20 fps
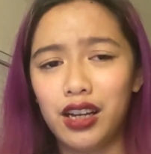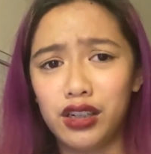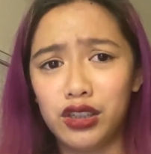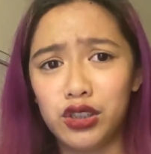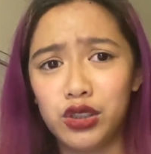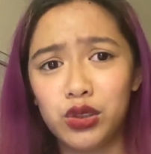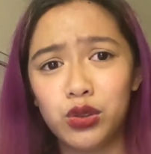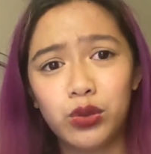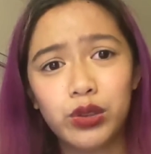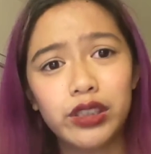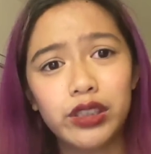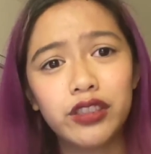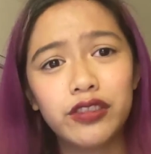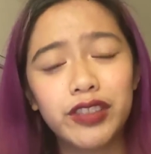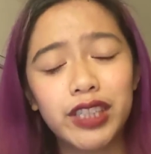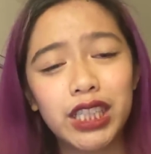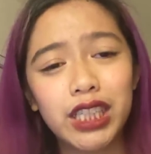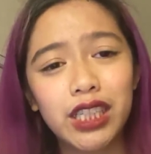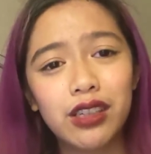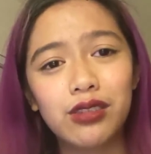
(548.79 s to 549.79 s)
a shorter
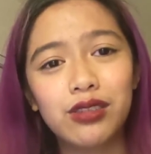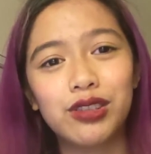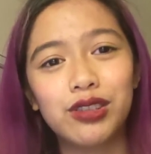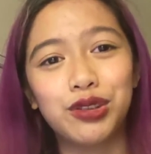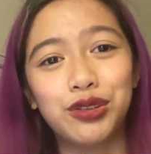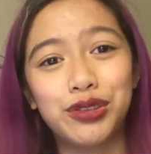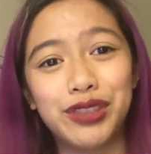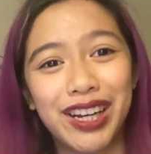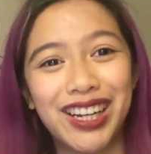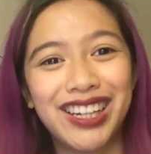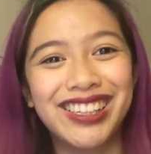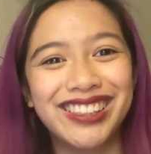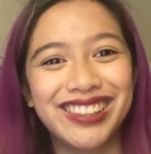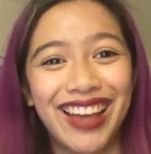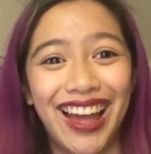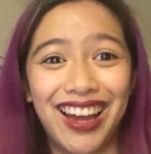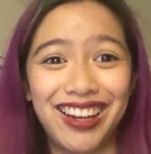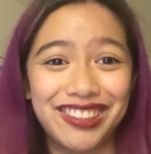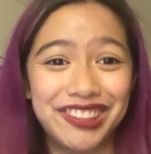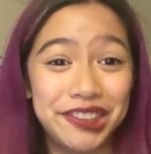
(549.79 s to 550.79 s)
video so you
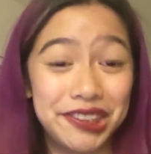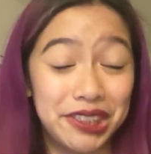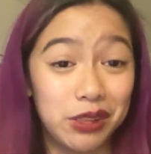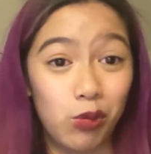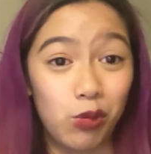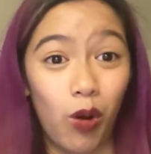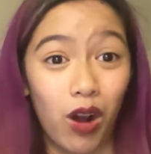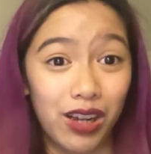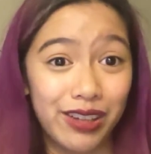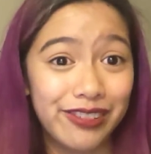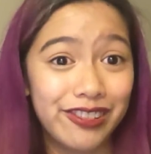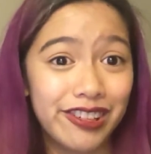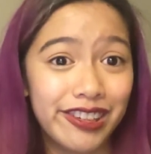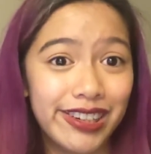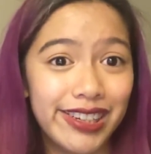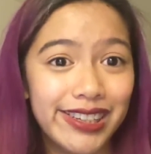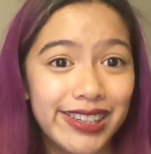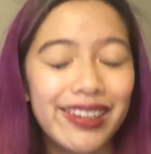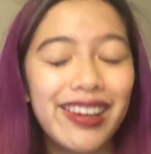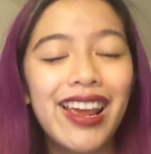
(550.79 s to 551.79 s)
guys actually
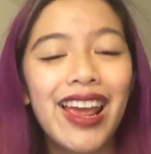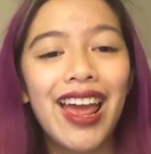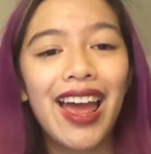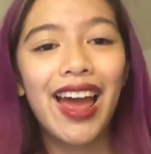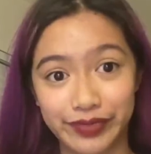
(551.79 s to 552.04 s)
watch it.